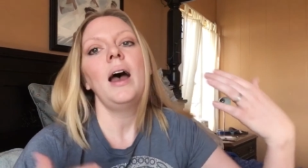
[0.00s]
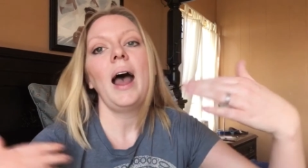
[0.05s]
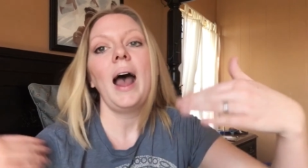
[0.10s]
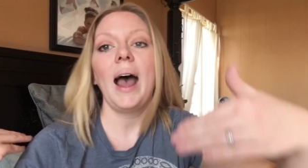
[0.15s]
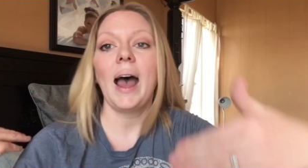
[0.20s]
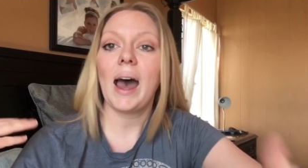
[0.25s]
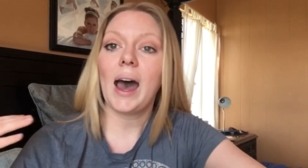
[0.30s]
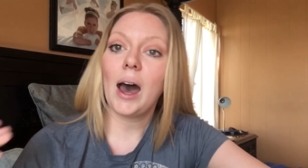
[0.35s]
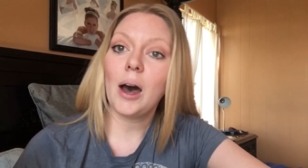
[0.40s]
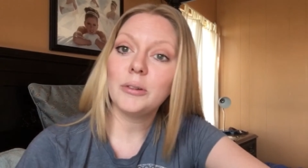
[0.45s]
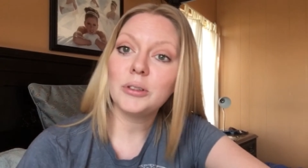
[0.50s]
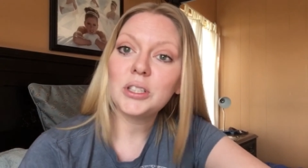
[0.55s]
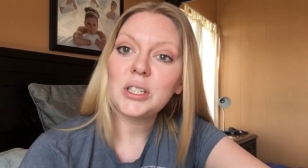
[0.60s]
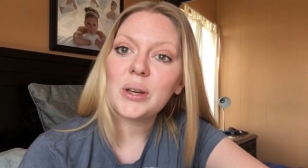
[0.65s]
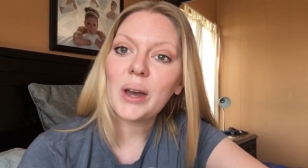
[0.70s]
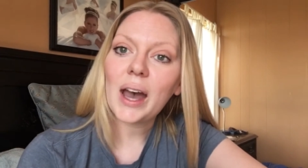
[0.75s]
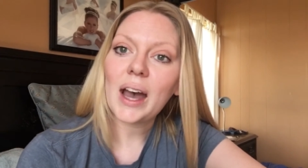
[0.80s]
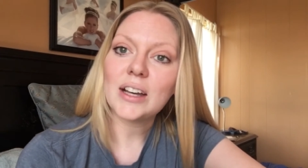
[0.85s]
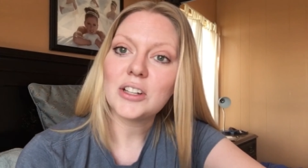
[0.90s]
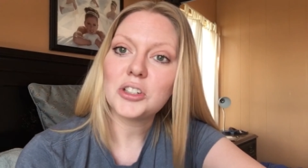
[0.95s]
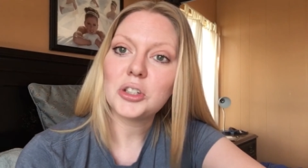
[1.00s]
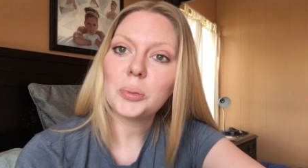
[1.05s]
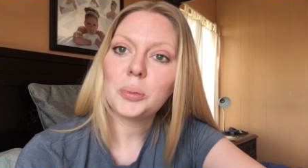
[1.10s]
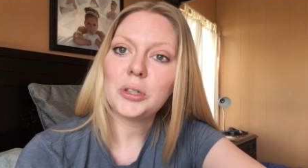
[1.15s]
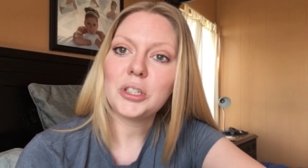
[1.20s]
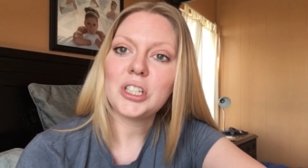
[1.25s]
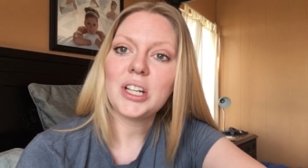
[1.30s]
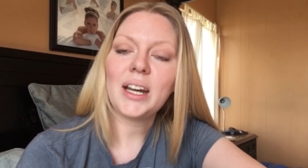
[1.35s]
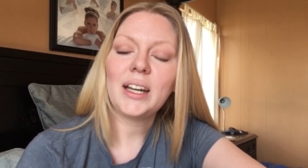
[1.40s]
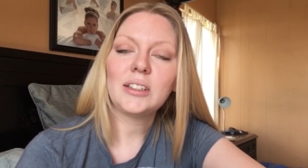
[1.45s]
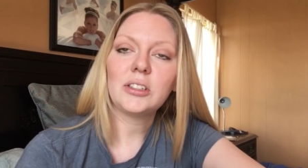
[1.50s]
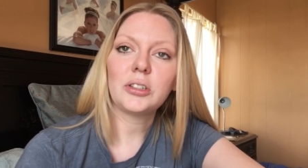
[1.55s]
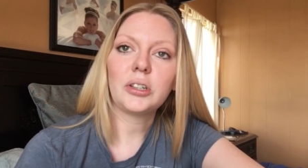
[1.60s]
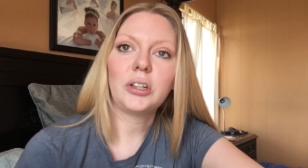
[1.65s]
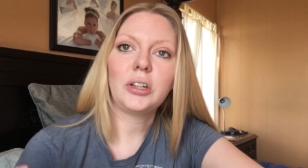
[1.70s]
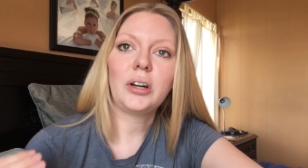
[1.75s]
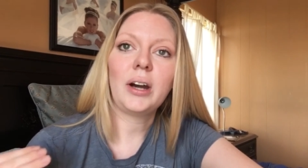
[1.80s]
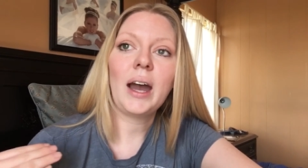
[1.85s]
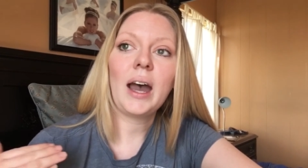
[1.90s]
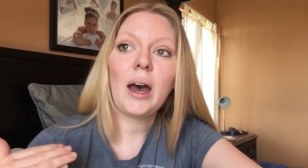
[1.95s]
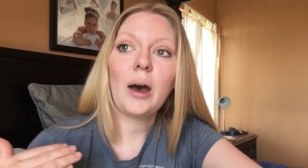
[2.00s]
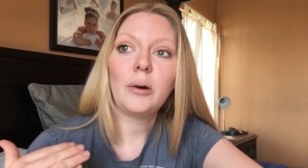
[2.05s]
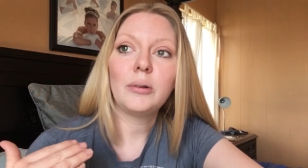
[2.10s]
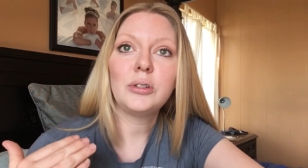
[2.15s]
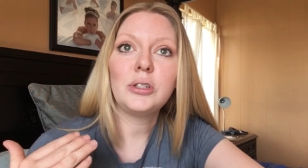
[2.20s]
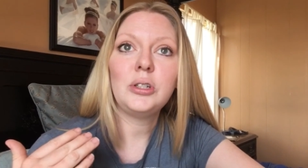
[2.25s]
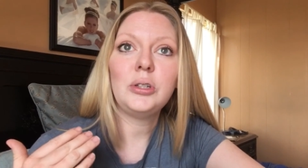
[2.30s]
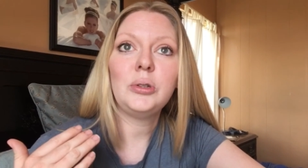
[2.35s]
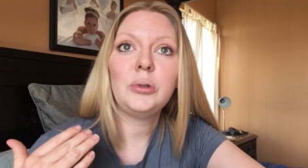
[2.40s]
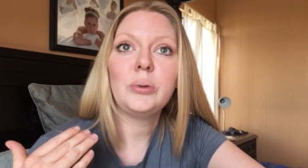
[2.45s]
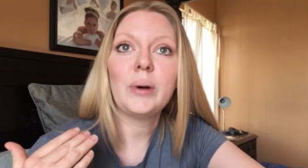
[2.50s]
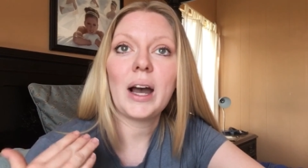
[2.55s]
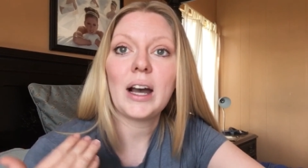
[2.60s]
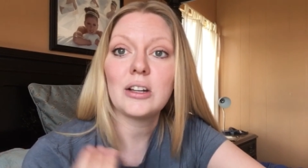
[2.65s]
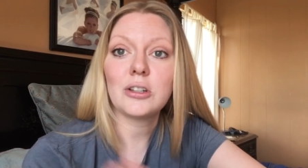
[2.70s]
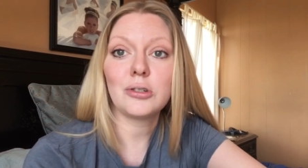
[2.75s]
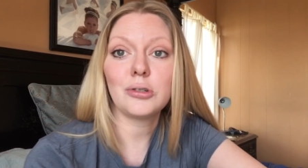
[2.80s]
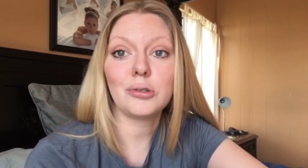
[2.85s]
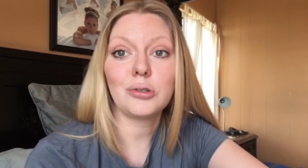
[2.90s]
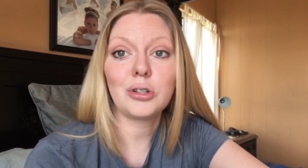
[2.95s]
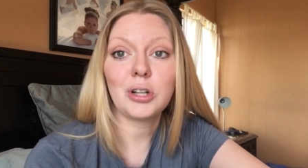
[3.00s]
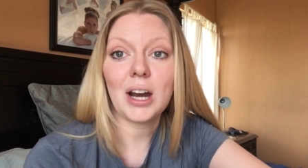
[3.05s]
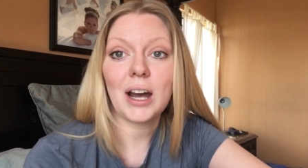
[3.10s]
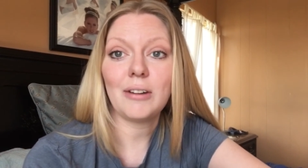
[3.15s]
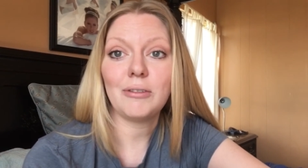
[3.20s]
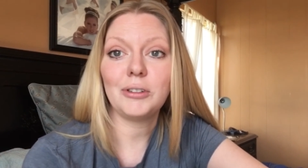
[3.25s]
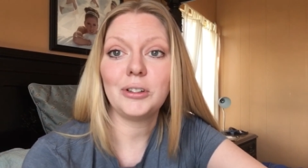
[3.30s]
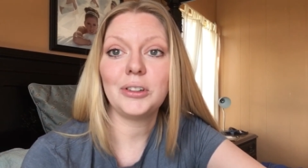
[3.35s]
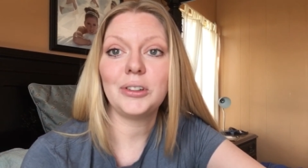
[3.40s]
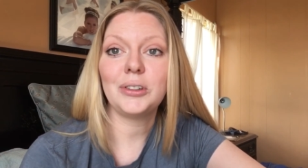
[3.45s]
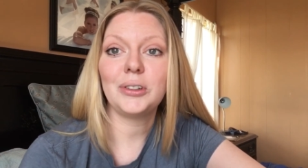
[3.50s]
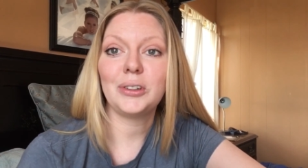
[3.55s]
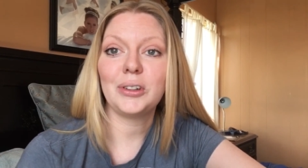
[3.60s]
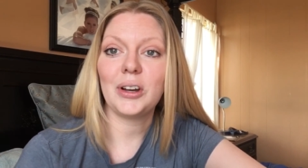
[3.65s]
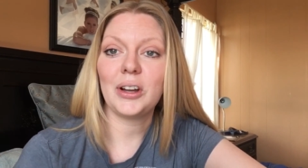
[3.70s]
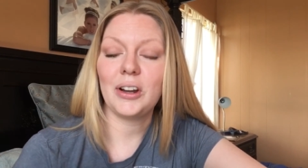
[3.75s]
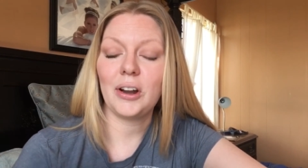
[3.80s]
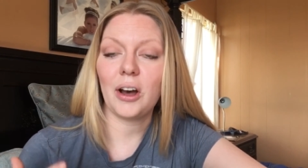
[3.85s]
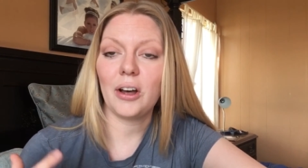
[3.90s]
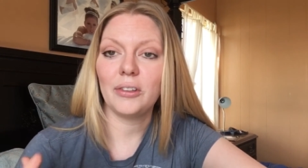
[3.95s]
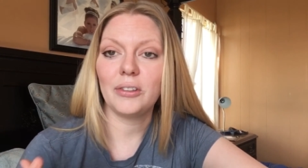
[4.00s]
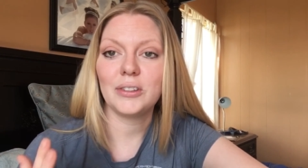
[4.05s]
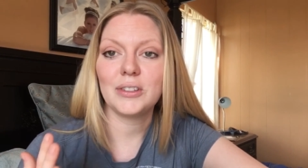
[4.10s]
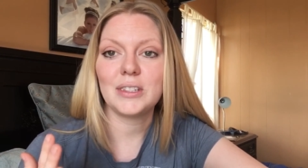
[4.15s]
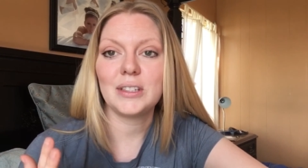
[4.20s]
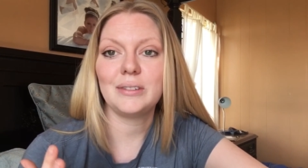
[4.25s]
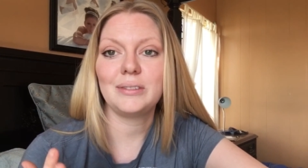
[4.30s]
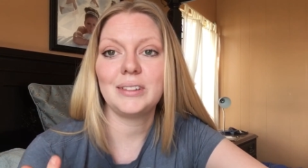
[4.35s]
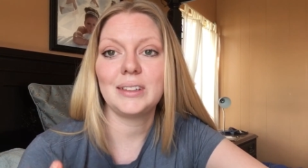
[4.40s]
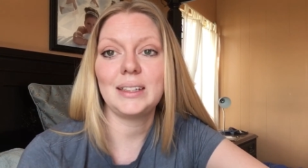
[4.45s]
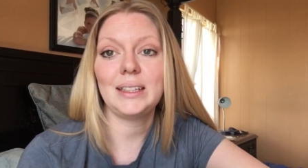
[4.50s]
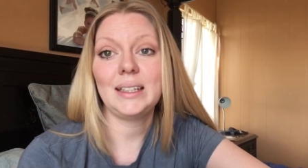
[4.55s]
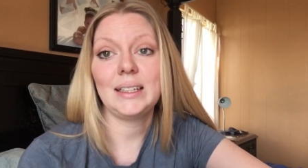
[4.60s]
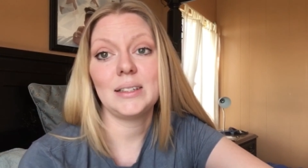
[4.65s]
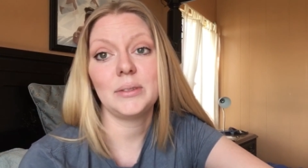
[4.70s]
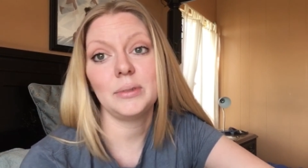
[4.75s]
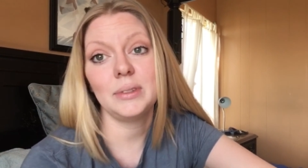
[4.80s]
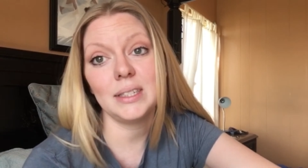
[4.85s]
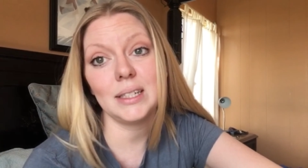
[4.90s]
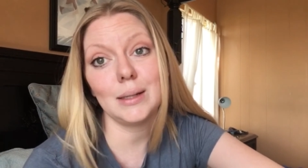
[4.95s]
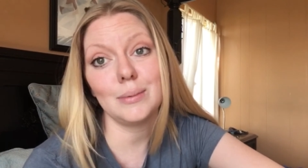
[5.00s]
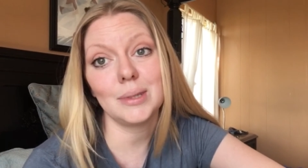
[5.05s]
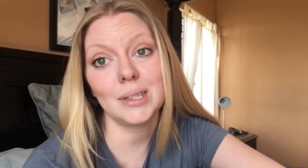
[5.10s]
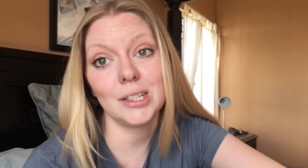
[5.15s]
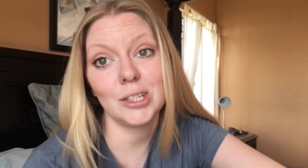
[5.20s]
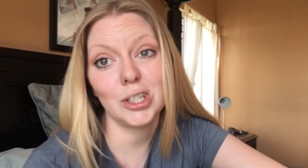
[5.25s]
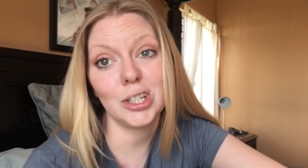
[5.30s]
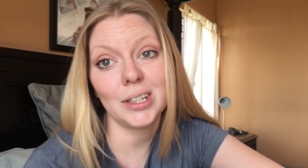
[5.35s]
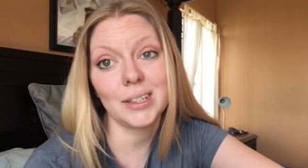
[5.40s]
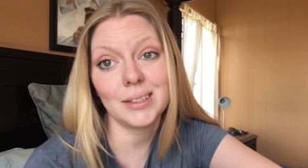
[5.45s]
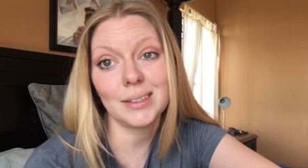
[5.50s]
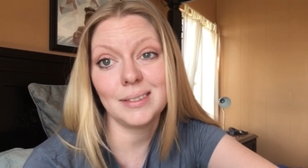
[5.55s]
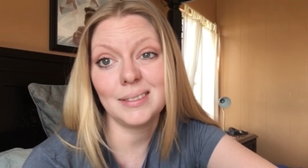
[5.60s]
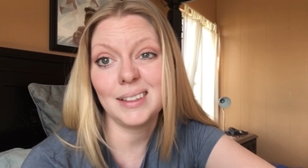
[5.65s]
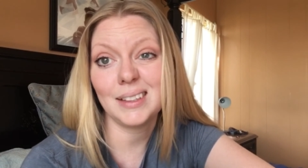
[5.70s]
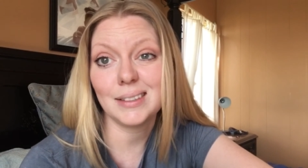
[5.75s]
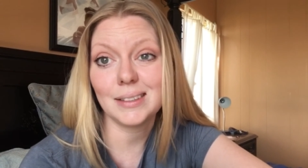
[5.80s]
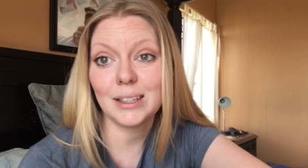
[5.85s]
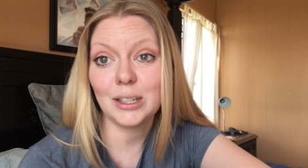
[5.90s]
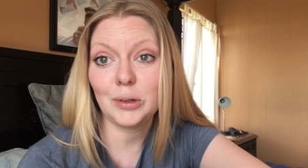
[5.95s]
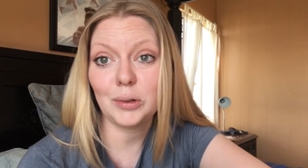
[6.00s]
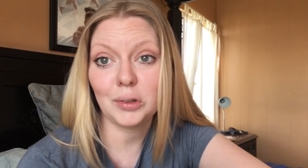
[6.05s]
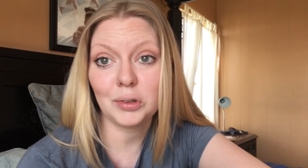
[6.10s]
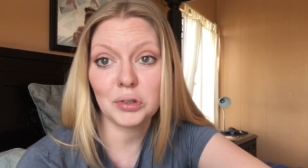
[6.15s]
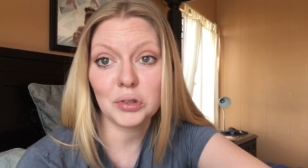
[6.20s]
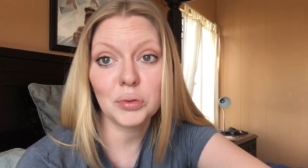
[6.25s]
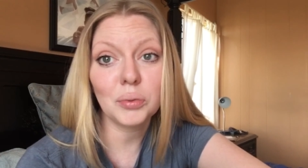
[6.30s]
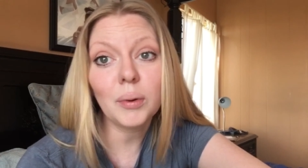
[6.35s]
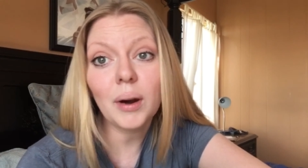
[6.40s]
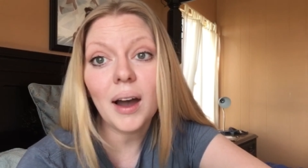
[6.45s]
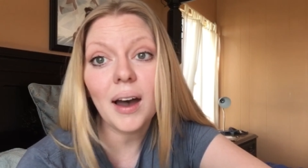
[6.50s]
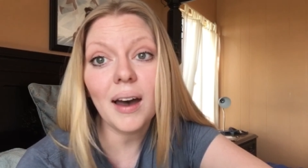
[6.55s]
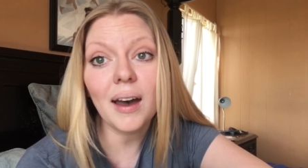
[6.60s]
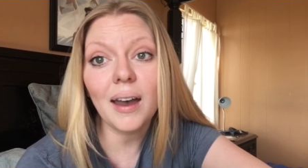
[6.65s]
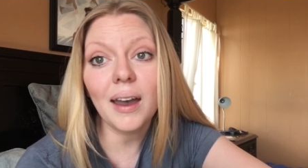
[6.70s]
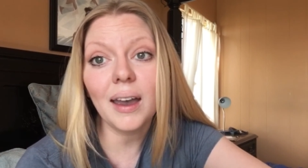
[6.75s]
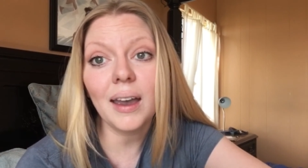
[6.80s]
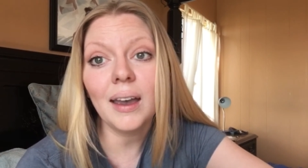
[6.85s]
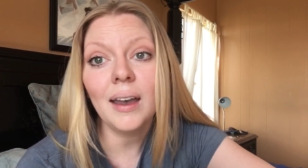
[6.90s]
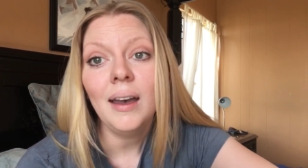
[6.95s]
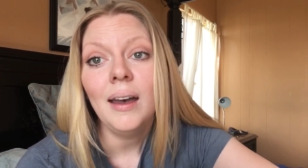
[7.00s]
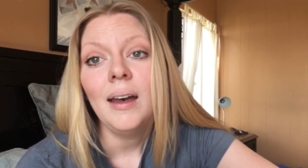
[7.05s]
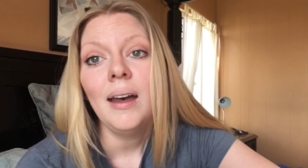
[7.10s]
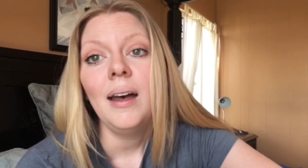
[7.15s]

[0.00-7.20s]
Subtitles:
how to astral project, or how to astral travel, and all those different things with tips and tricks and things that you can try.